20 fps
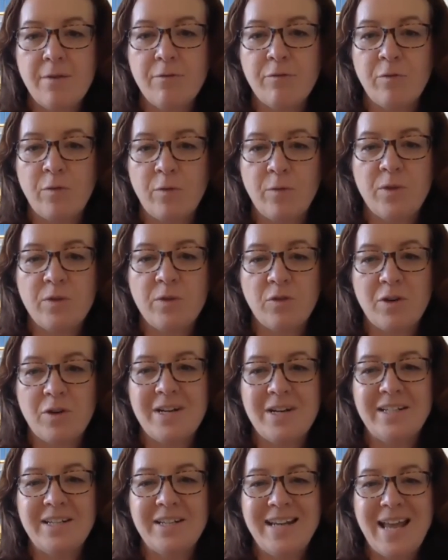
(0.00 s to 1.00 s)

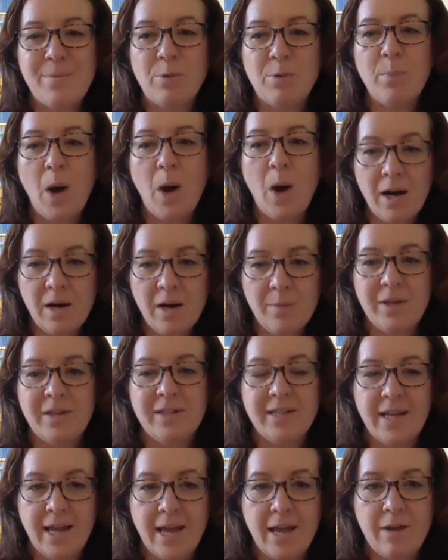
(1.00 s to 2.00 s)
to enable Parliament to
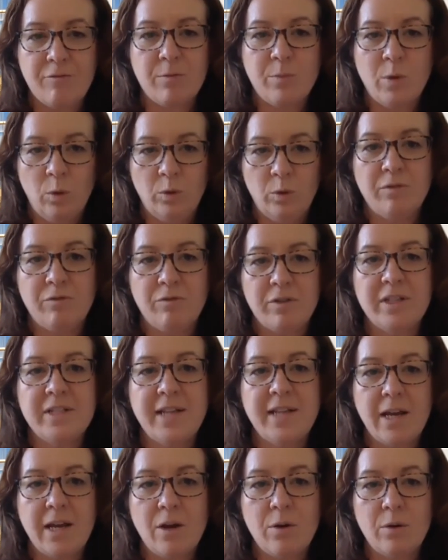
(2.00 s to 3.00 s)
hear from all different
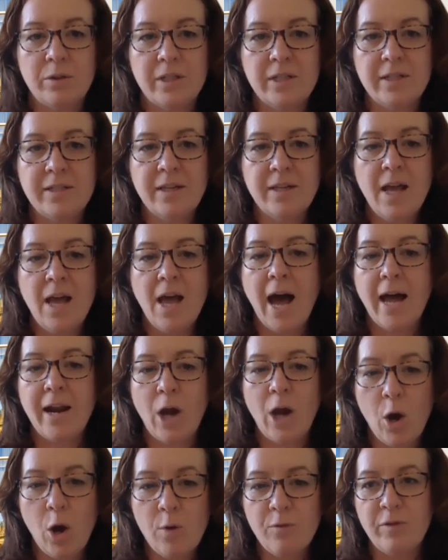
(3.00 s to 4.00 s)
stakeholders, and
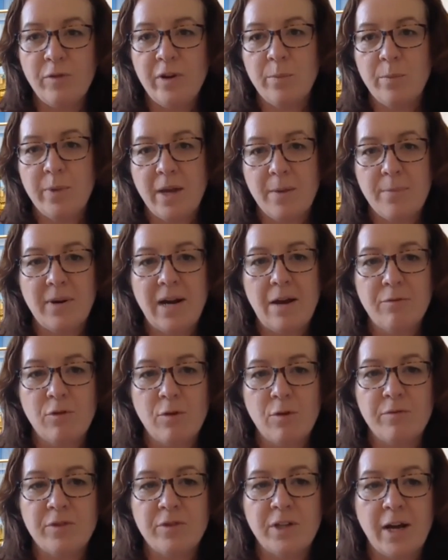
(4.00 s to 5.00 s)
hopefully will be a platform
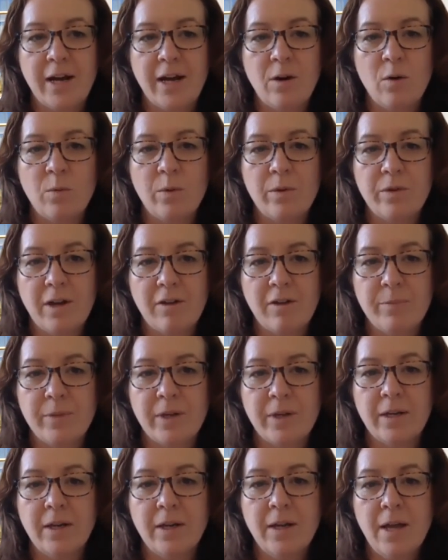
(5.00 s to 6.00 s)
for dialogue with
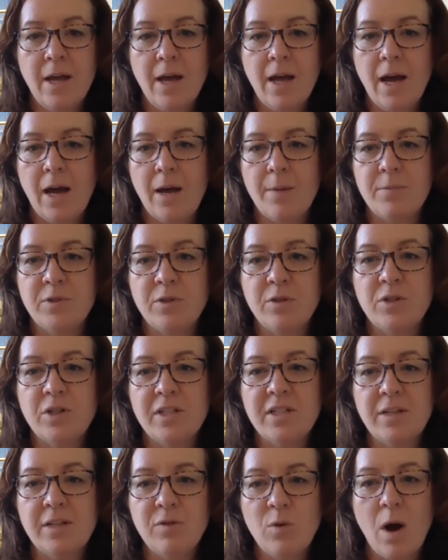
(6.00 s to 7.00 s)
government. So just
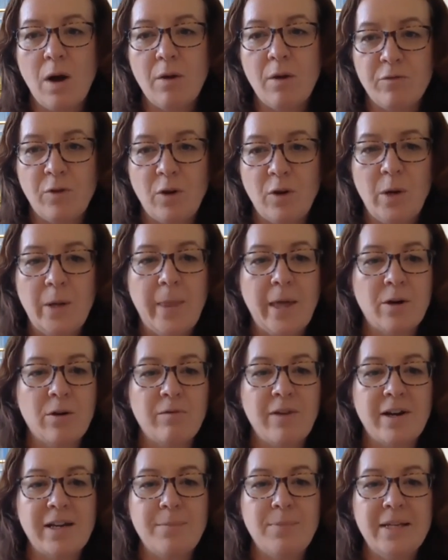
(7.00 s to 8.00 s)
if you aren't following that
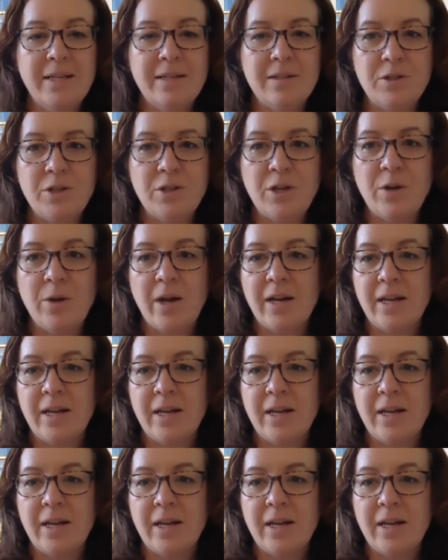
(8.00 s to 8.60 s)
already, please do. And